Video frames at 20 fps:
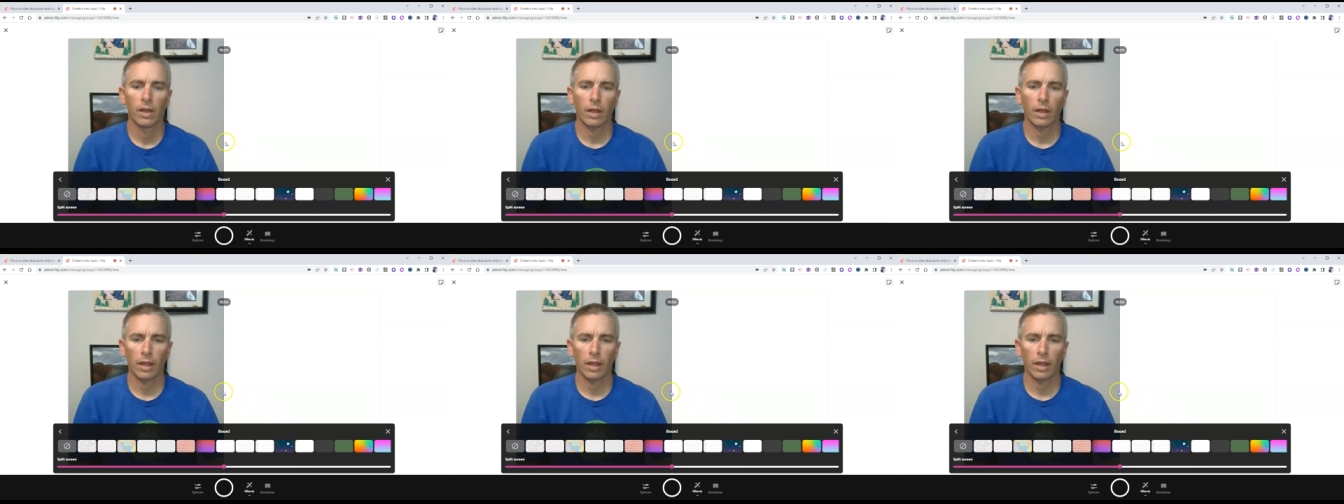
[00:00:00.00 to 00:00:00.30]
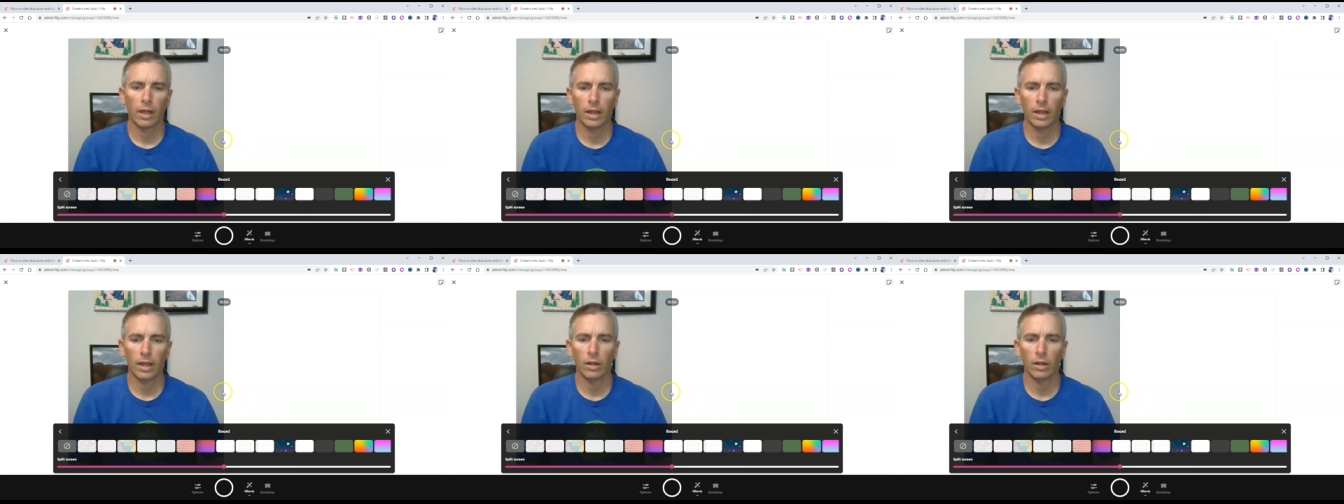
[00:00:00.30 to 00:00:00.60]

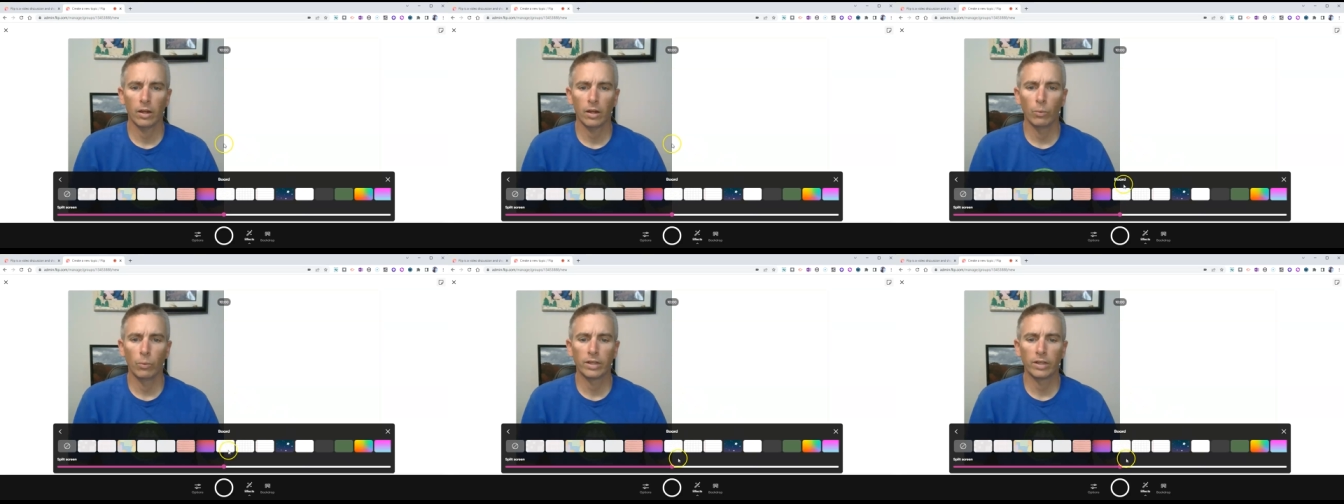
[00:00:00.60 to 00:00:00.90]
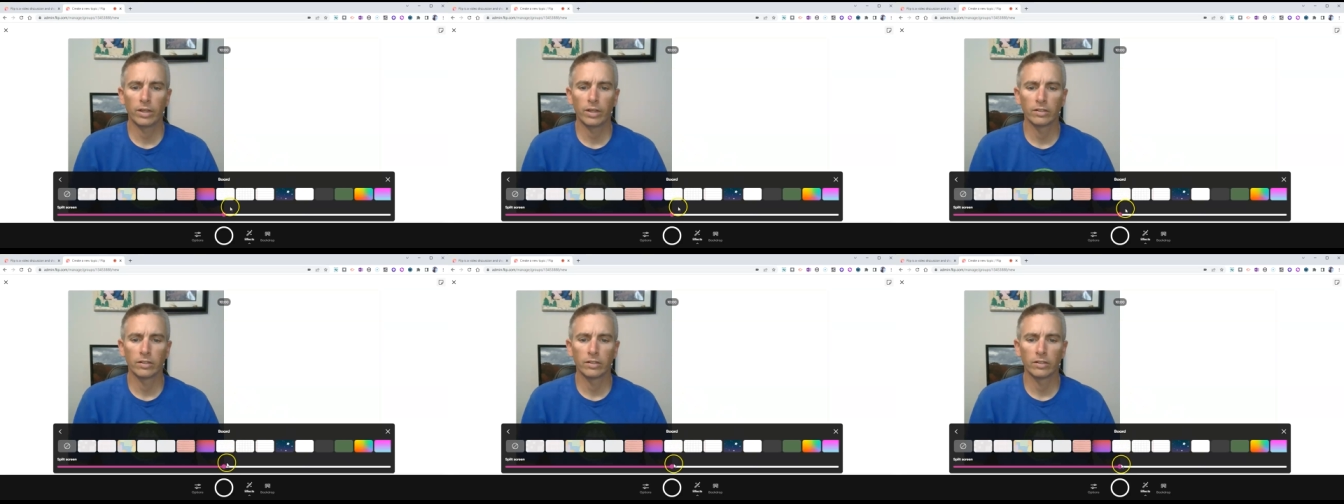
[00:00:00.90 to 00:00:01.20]
And we
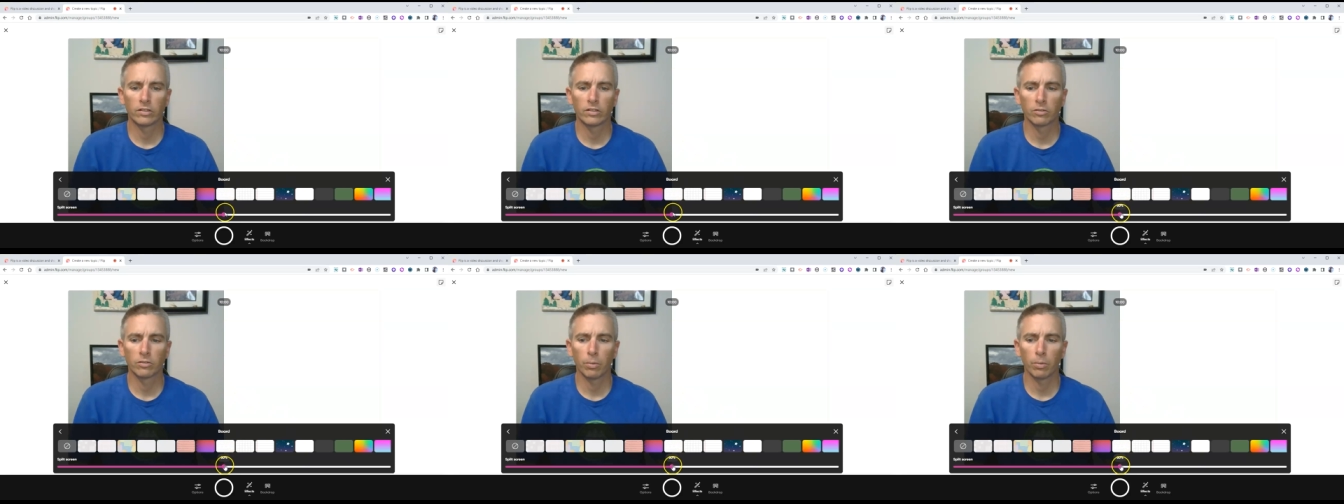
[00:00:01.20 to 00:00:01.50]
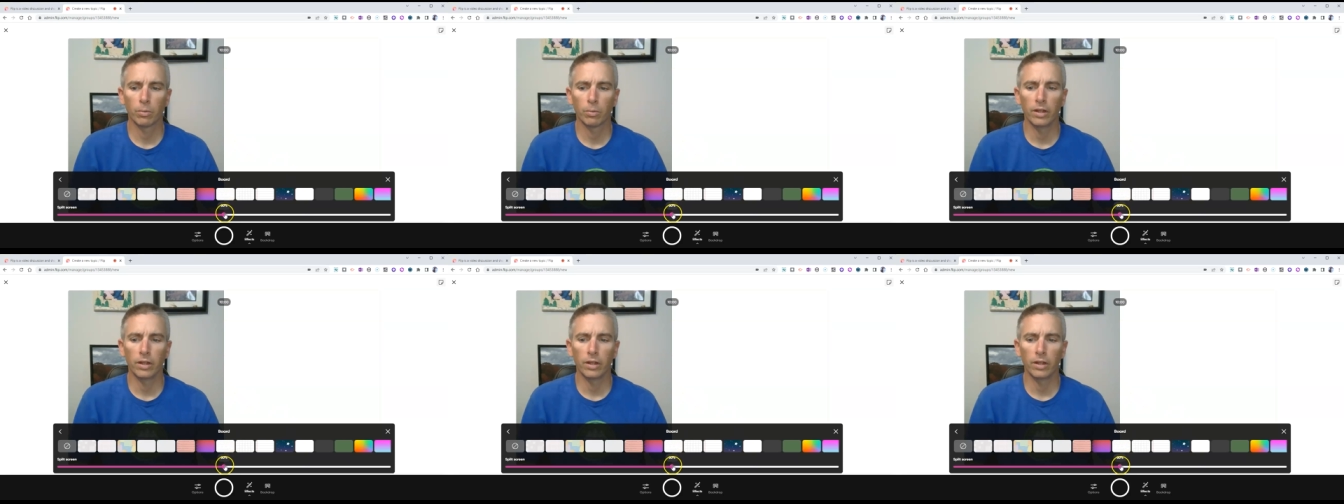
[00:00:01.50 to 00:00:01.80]
can
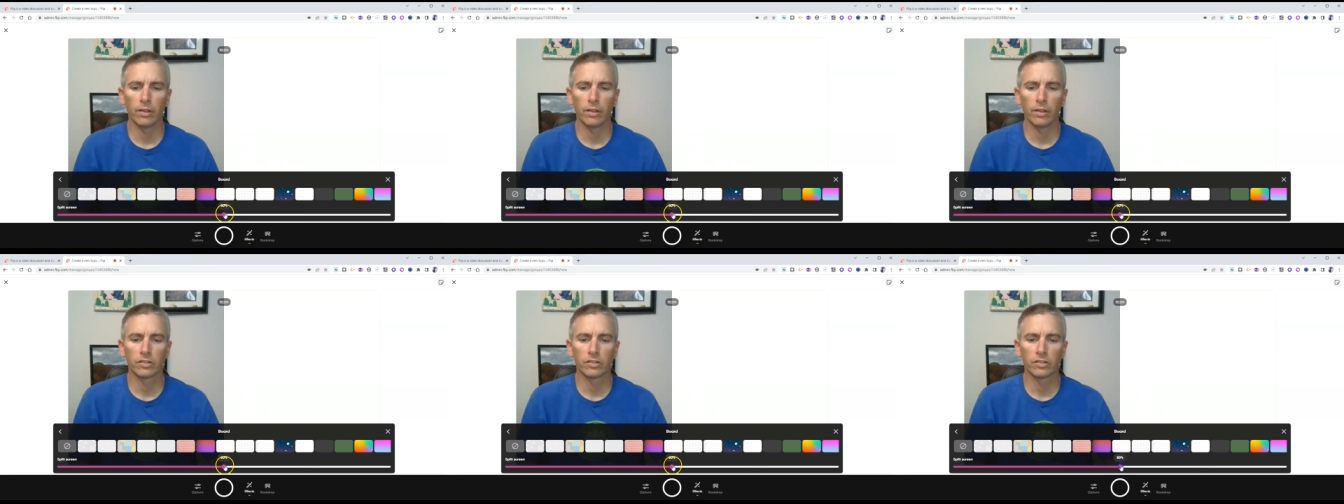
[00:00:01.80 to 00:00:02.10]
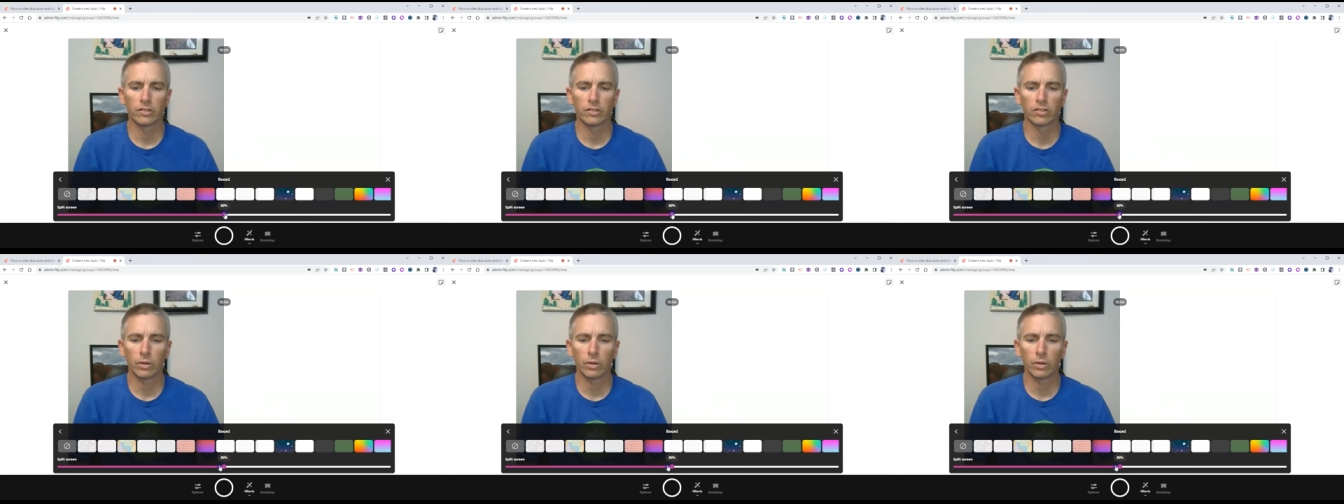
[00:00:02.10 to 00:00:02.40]
split the
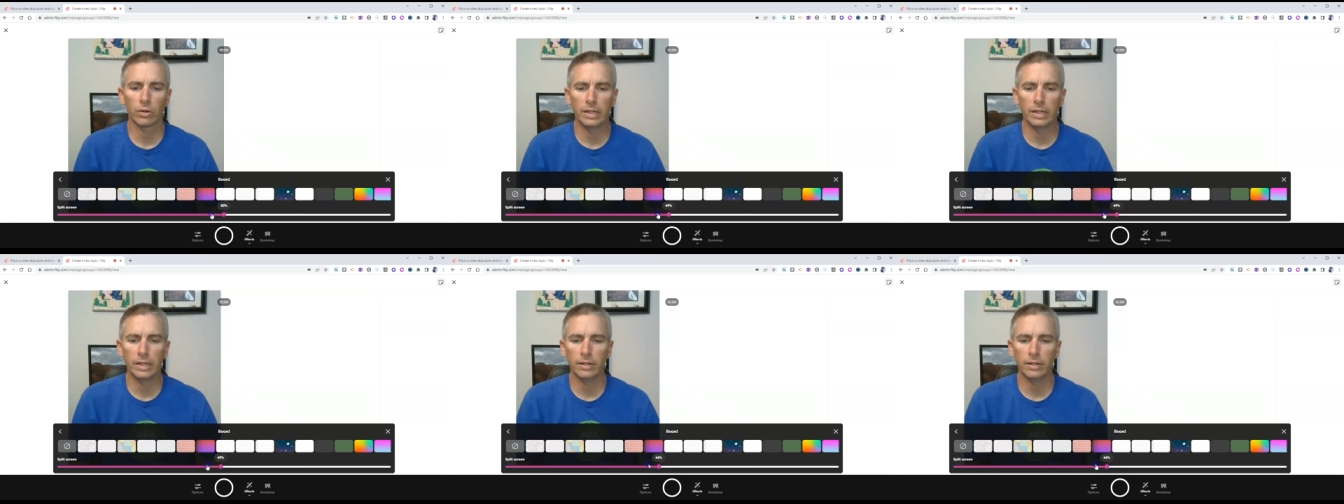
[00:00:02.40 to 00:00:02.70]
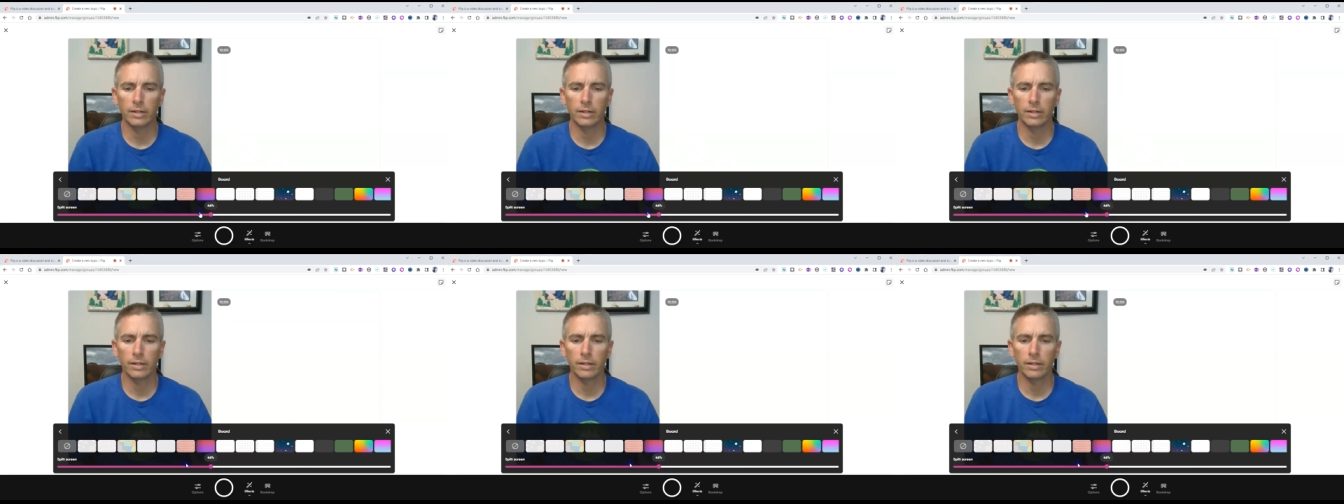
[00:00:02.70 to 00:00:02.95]
screen